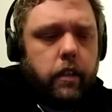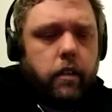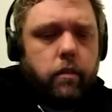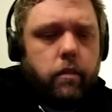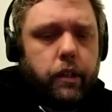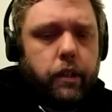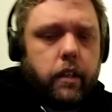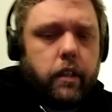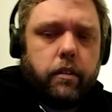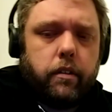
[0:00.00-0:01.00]
no, reach
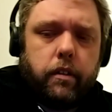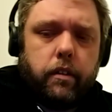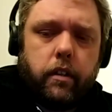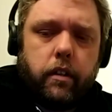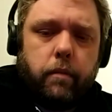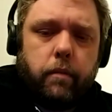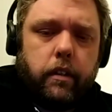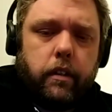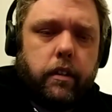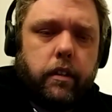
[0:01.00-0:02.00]
out to each other, make
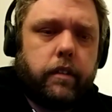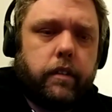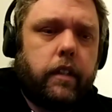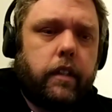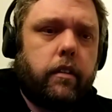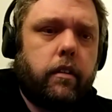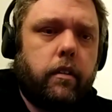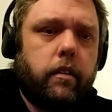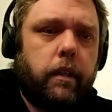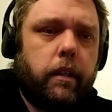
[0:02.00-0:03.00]
yourselves dinner,
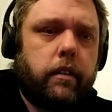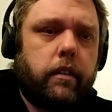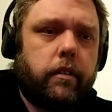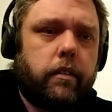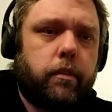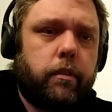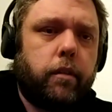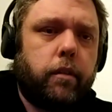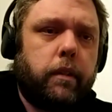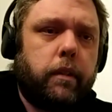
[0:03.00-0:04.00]
make yourself some
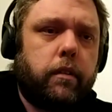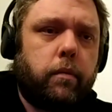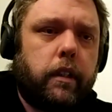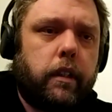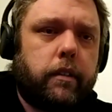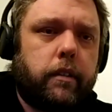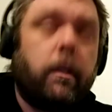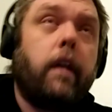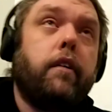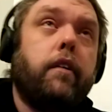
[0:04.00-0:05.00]
soup this weekend, some
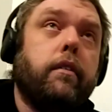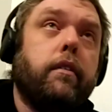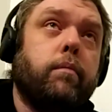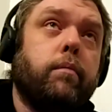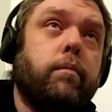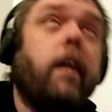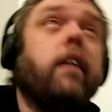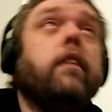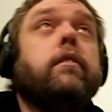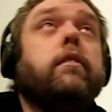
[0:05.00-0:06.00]
nachos, some
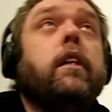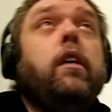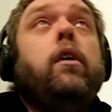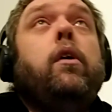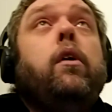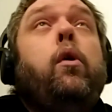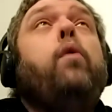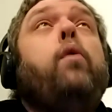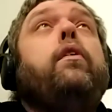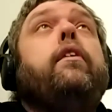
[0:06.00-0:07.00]
tacos,
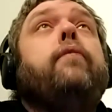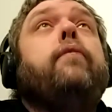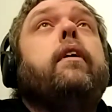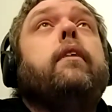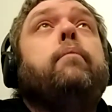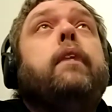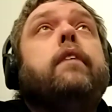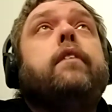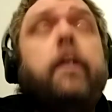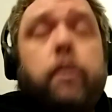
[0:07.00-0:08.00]
order your fucking
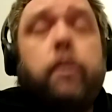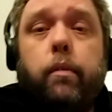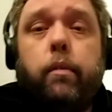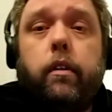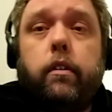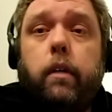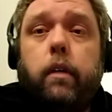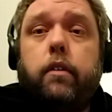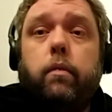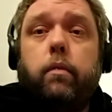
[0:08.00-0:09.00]
pizza, eat your burgers,
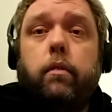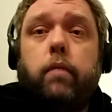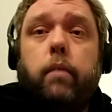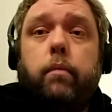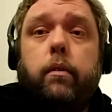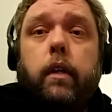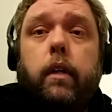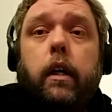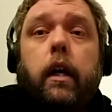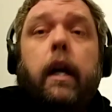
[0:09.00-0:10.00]
watch the Royal Rumble,
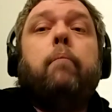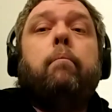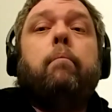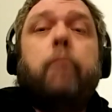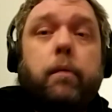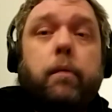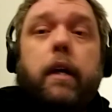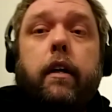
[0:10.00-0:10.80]
and bitch about it